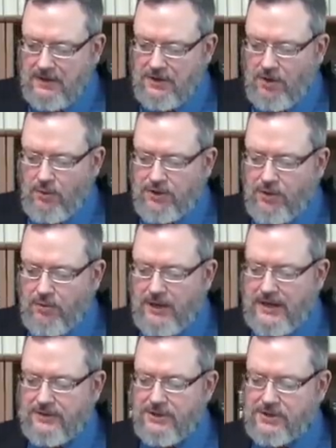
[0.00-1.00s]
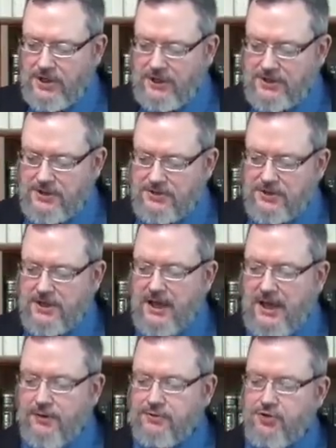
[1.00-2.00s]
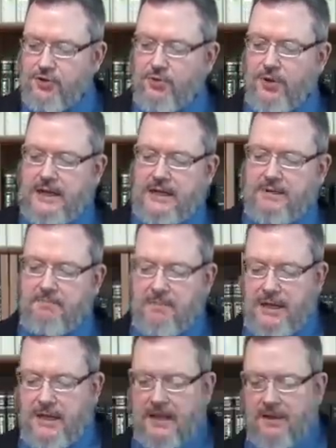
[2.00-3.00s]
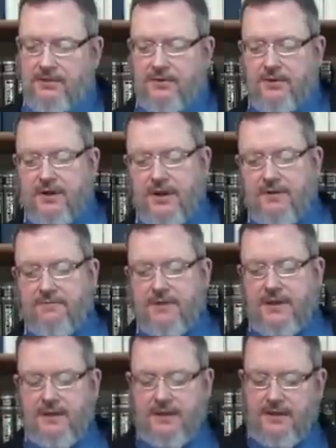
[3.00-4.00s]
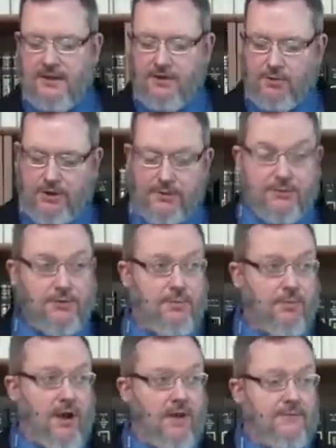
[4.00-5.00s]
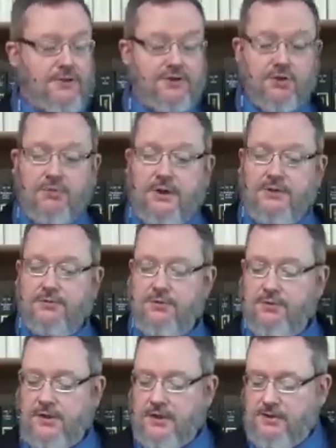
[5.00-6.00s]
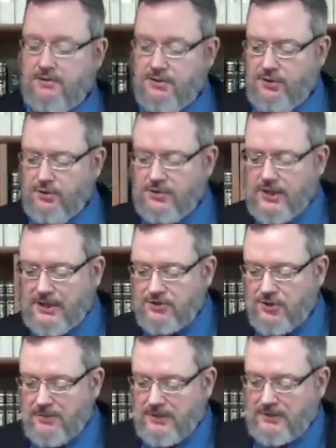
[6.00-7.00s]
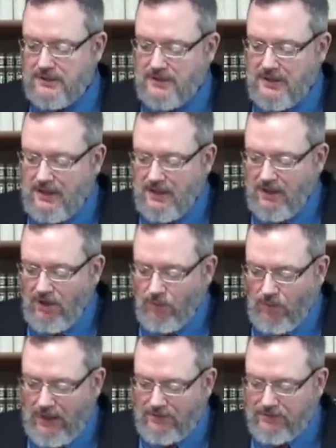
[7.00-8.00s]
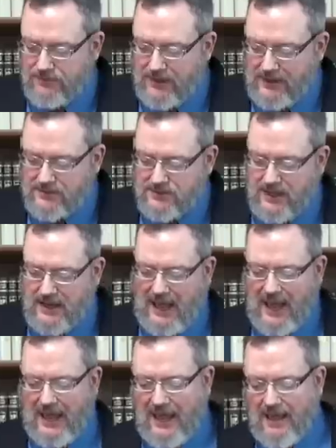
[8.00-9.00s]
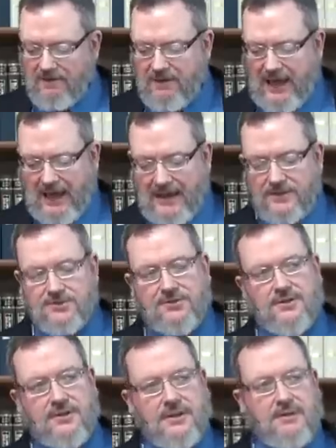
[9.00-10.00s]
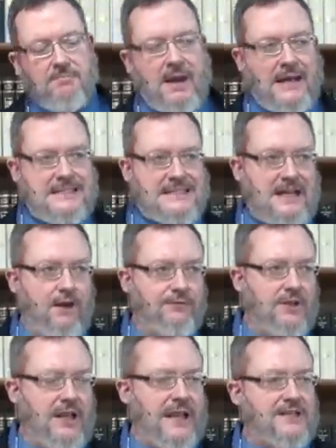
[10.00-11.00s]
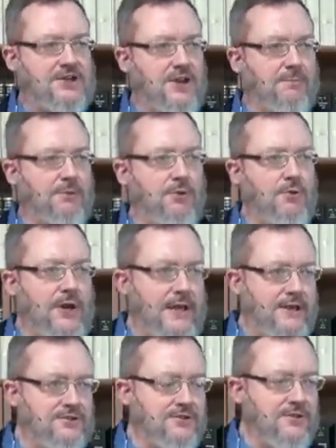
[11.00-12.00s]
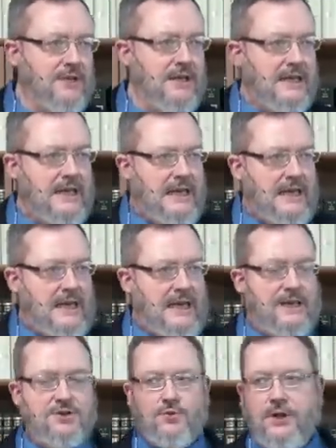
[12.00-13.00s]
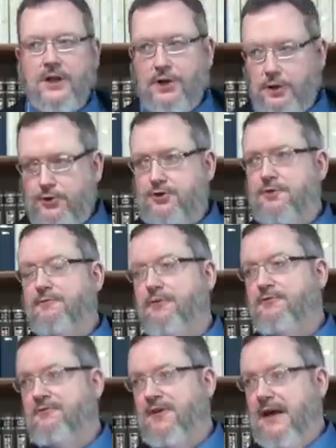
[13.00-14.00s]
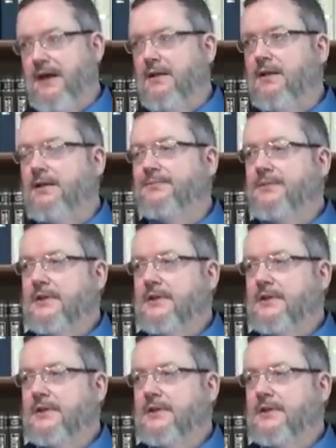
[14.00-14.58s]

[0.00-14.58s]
you know, when you read the Genesis account, you read many other of the, you read through the prophets, you read through the, the New Testament. One of the things that I have asked myself the last couple of weeks is when Lucifer fell,